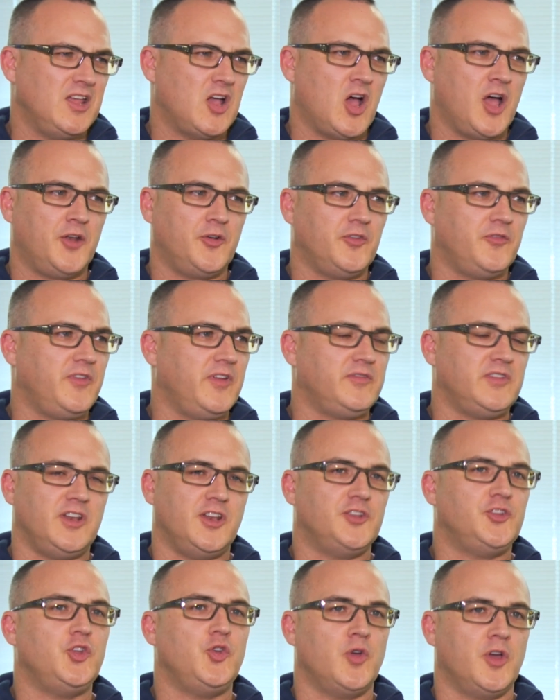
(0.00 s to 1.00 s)
150
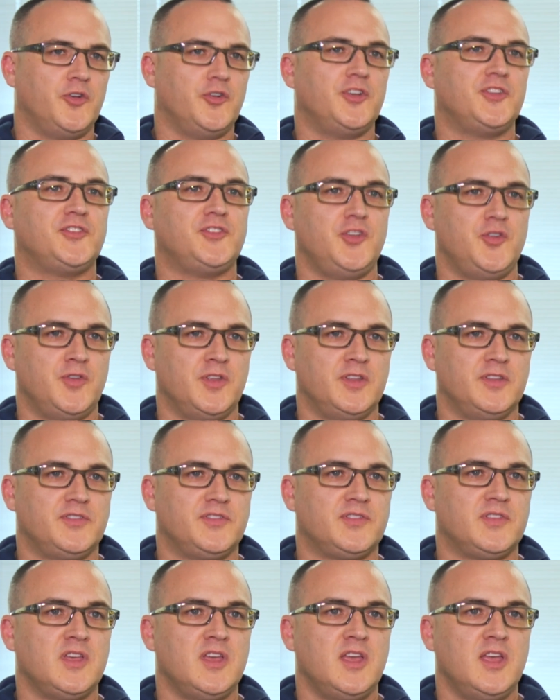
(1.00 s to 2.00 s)
to 200
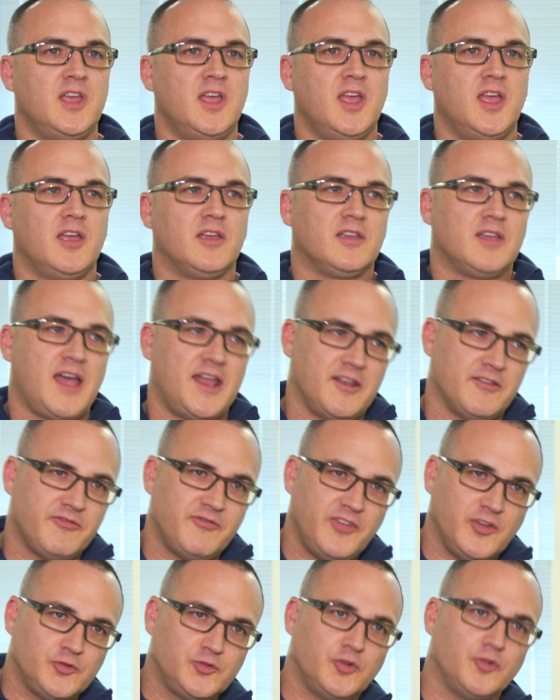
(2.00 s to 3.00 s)
students kind of
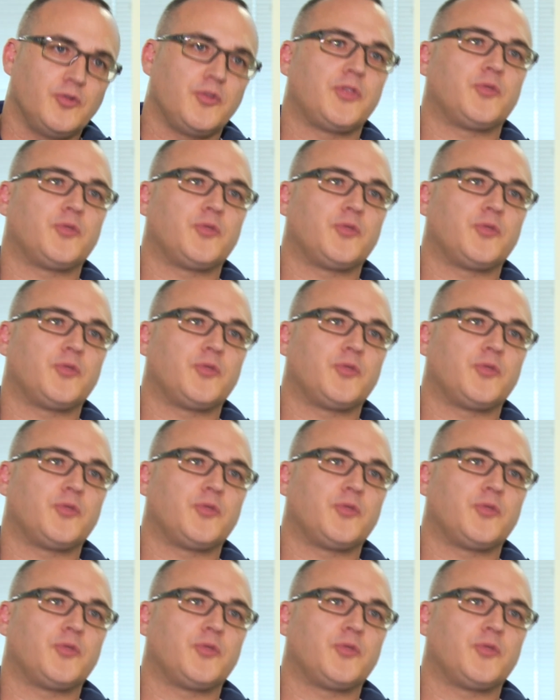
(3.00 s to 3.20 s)
filtered